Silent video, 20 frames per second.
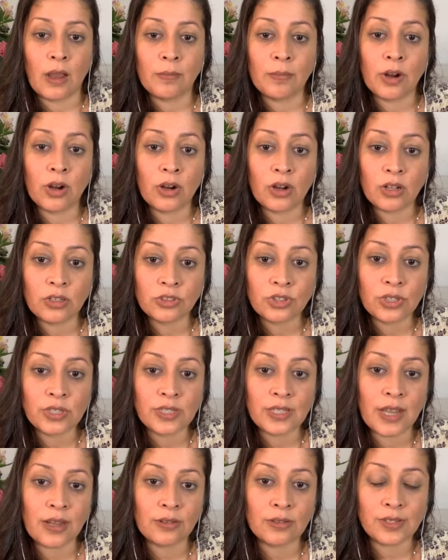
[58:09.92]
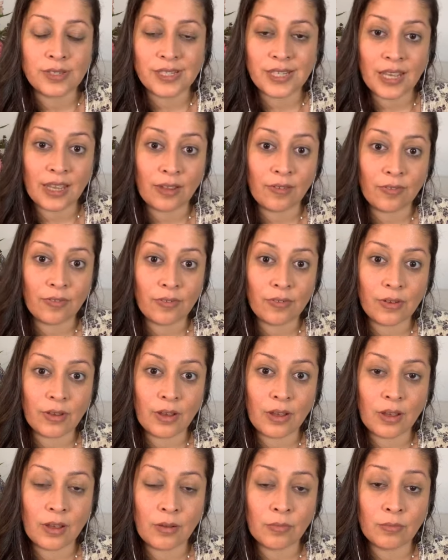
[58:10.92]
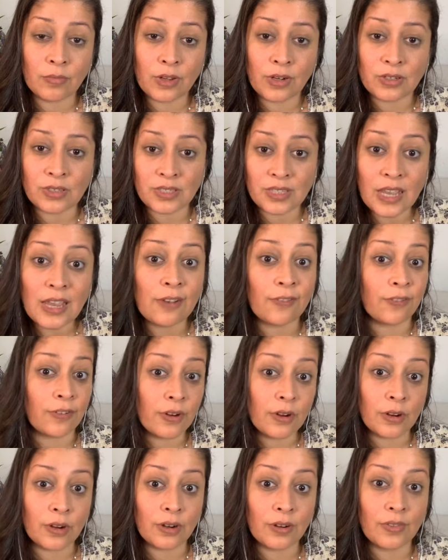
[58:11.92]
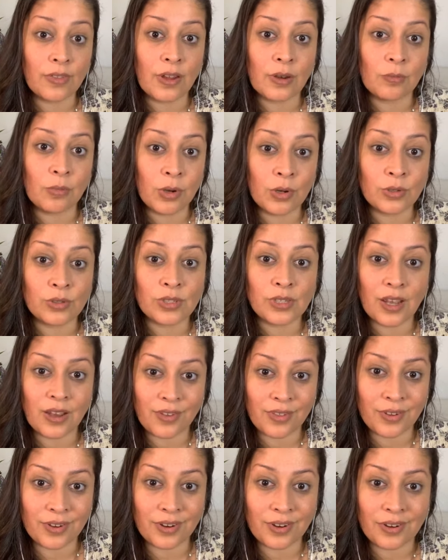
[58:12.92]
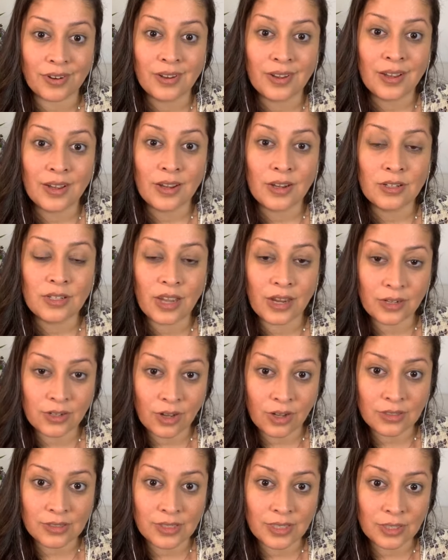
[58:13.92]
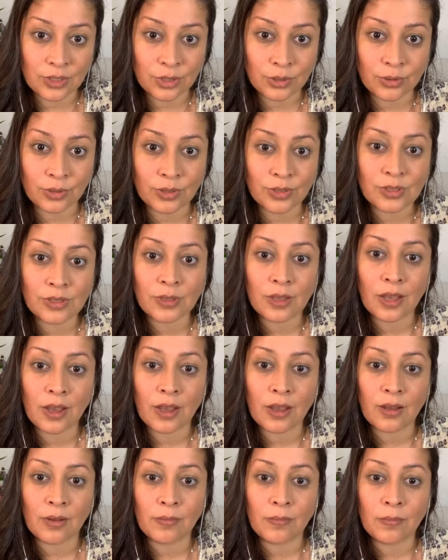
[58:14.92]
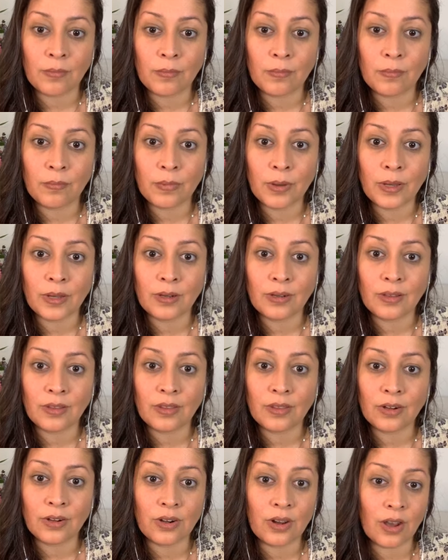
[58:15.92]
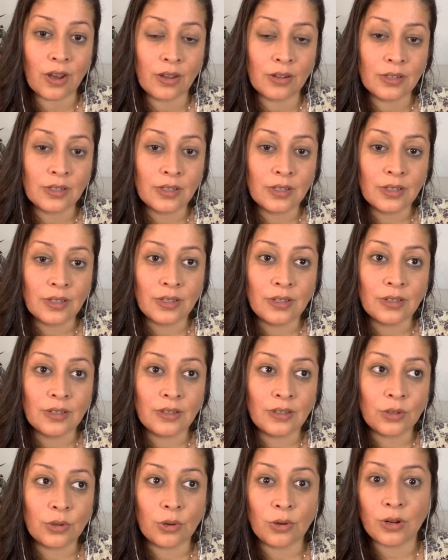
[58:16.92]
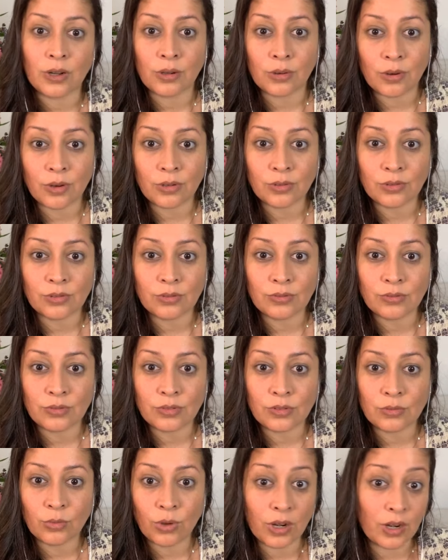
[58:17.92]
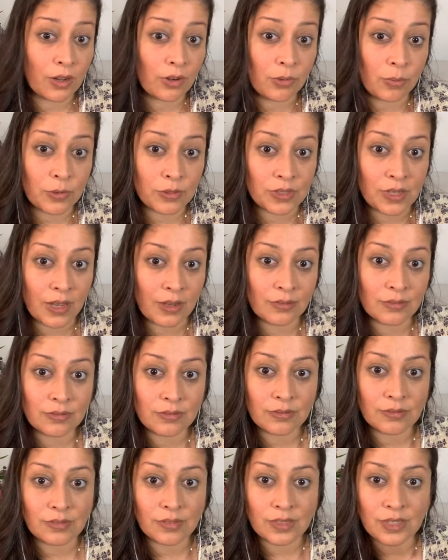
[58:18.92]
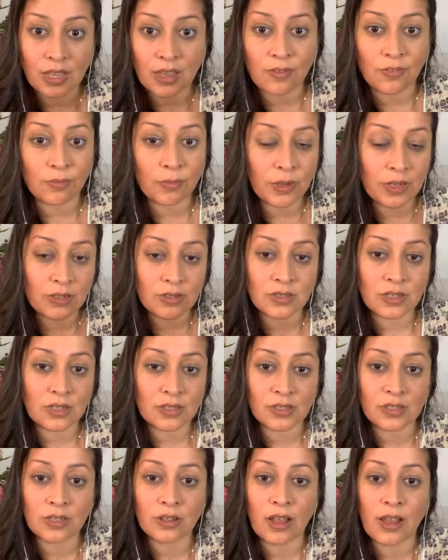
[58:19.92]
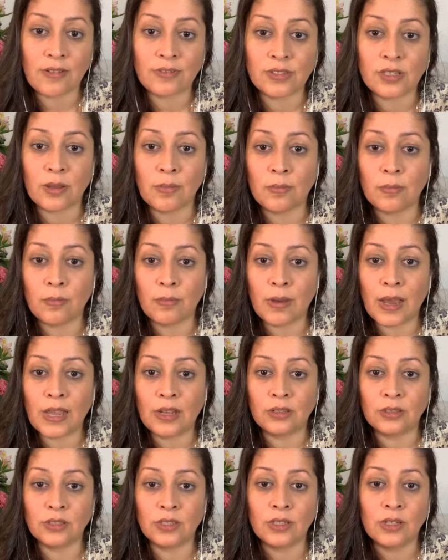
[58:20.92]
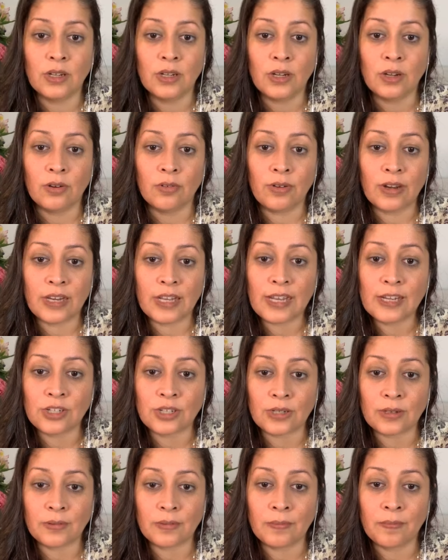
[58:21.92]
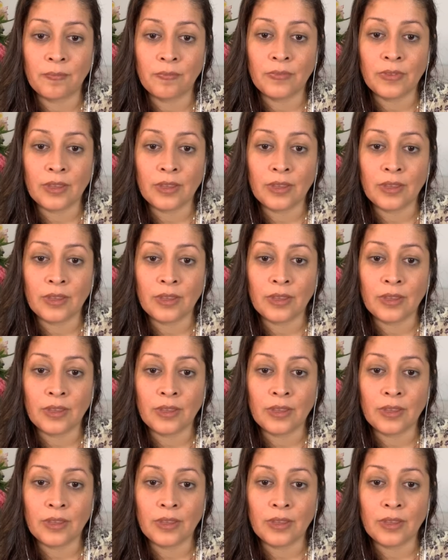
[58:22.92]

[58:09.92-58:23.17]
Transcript: Um, are ultrasounds safe? Um, they're safer than most other diagnostic tools, um, but they're not quote unquote 100% safe because they still have some mild radiation.